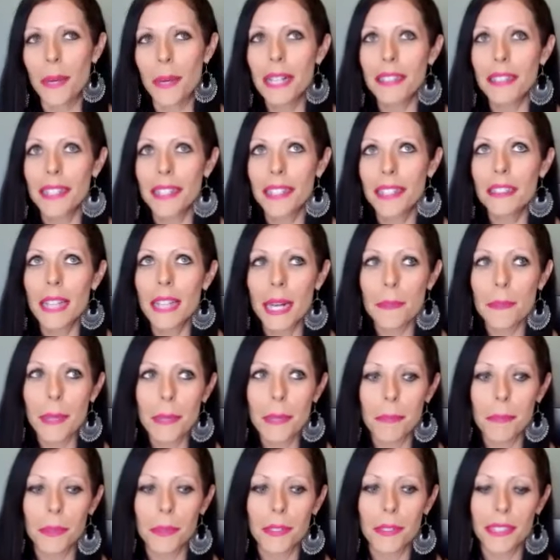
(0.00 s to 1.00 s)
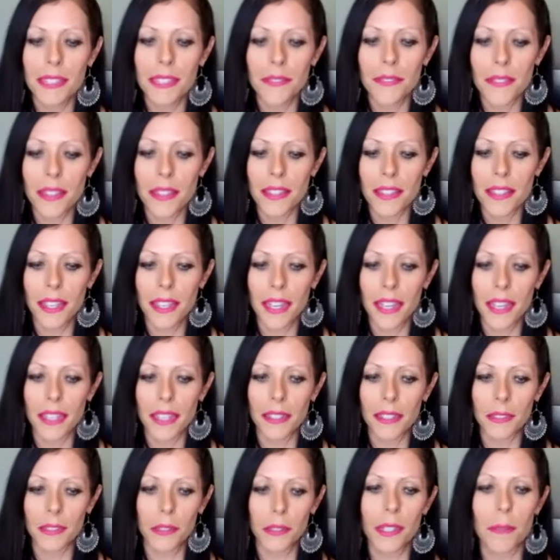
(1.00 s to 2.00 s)
Well, and a lot of people, if
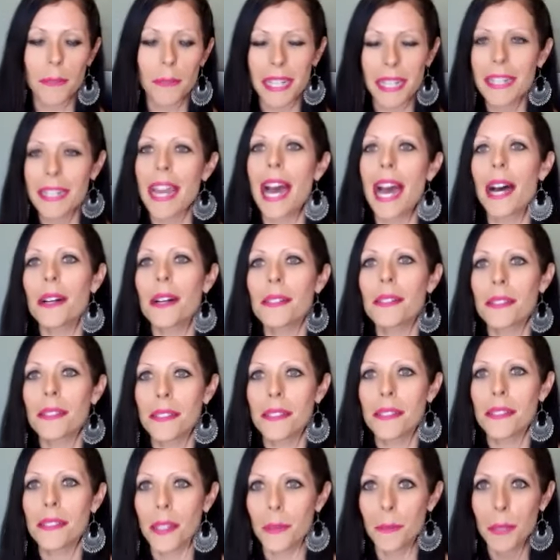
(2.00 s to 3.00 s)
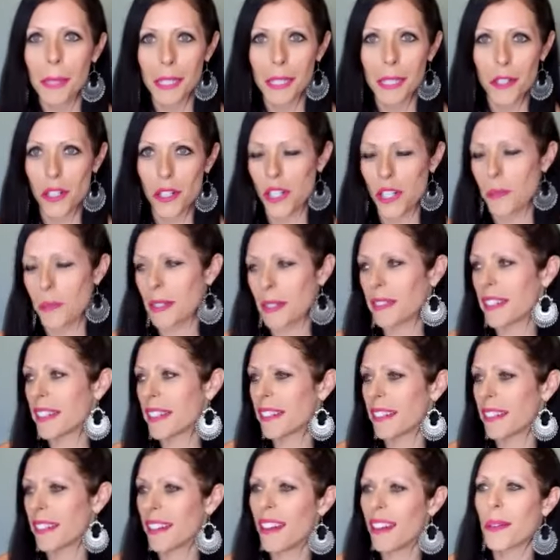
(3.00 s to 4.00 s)
they look at me now, they would probably judge me
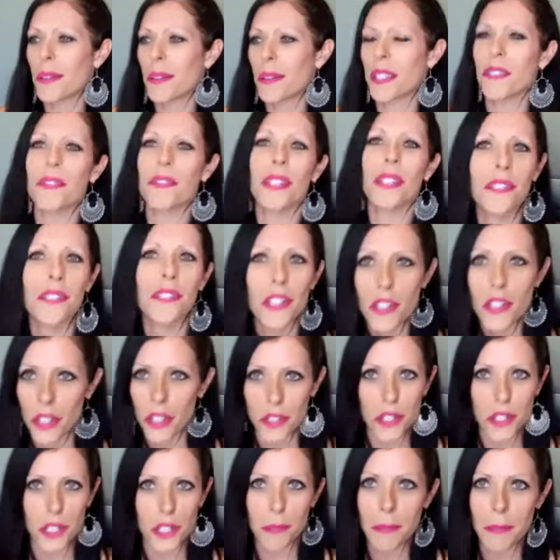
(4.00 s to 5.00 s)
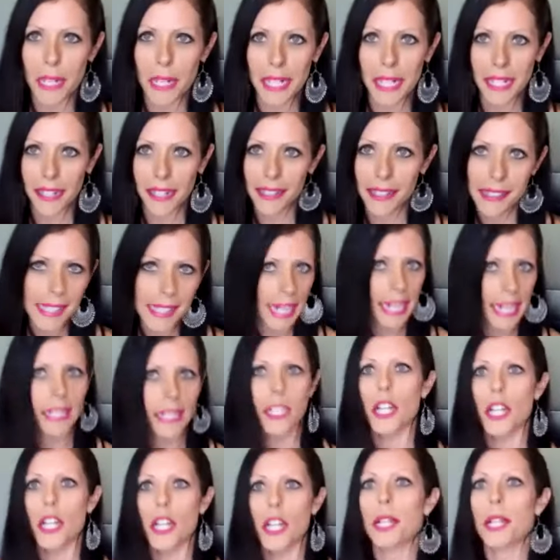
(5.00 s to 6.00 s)
like, oh, you've never judged your body a day in
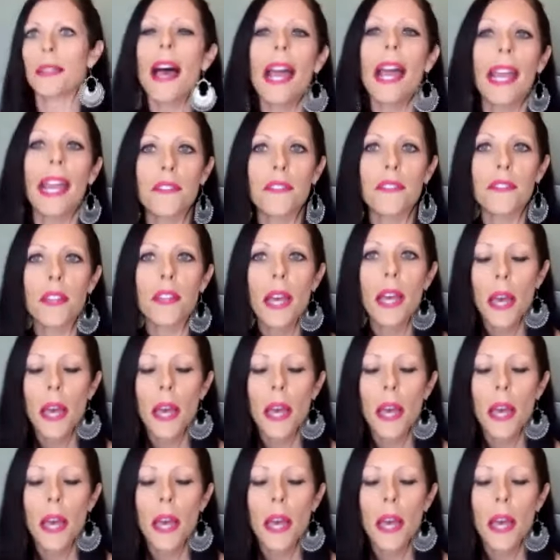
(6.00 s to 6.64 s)
your life.